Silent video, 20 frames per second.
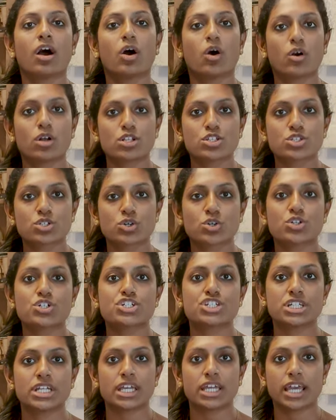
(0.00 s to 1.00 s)
also
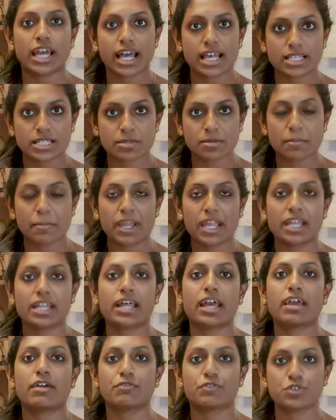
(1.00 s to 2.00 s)
she has
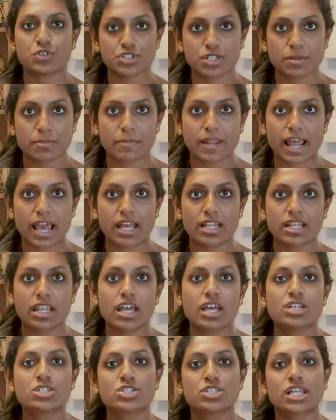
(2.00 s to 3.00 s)
made a future plan
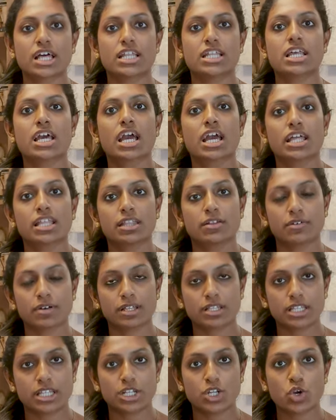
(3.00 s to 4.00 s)
so that the,
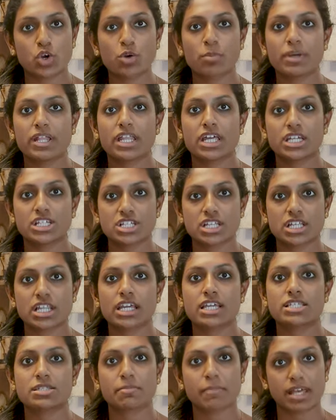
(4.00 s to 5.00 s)
the documentation
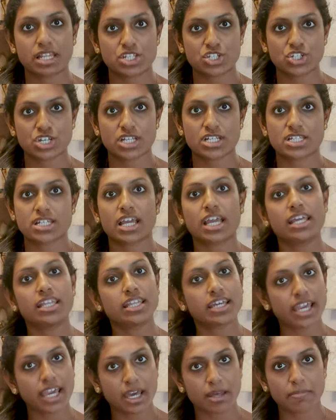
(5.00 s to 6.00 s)
is mentioned in
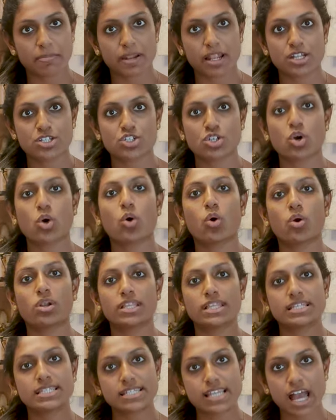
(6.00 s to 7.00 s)
the care plan so all
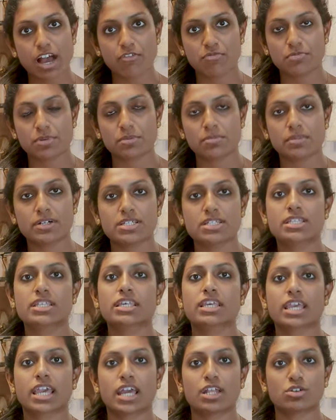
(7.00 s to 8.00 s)
the staff members
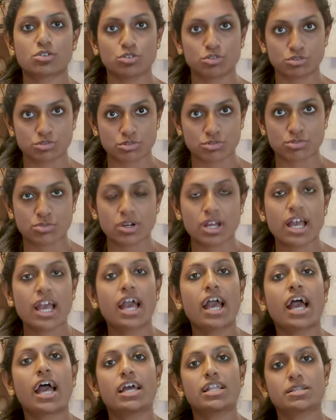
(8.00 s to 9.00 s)
can go through
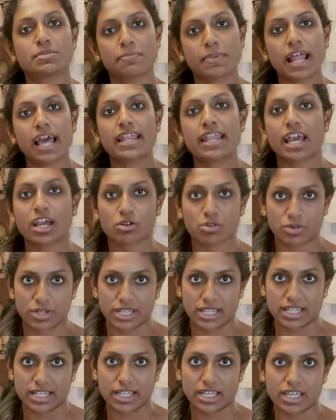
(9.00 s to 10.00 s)
and plan
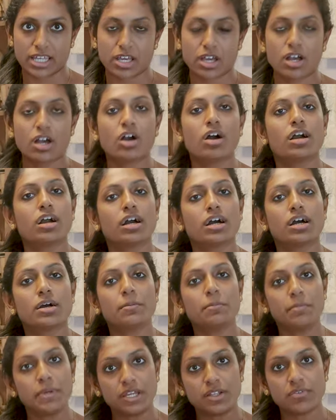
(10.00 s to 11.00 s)
accordingly.
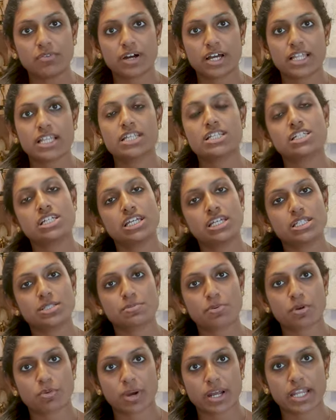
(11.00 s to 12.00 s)
Meanwhile, she is
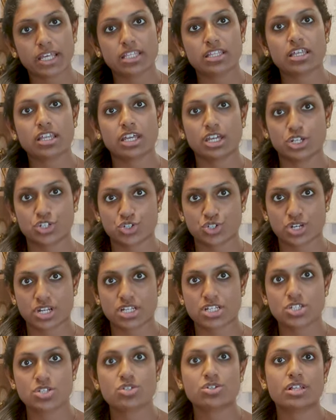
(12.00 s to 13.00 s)
providing the
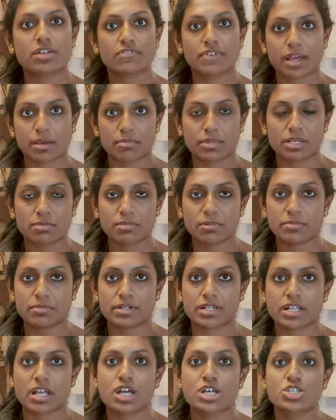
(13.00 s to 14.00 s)
reassurance to the family
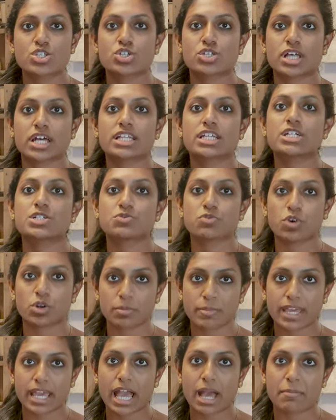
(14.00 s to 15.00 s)
member so that it
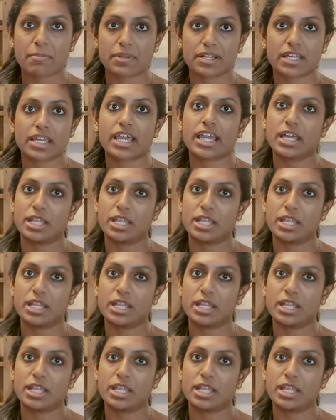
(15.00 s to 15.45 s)
won't be happening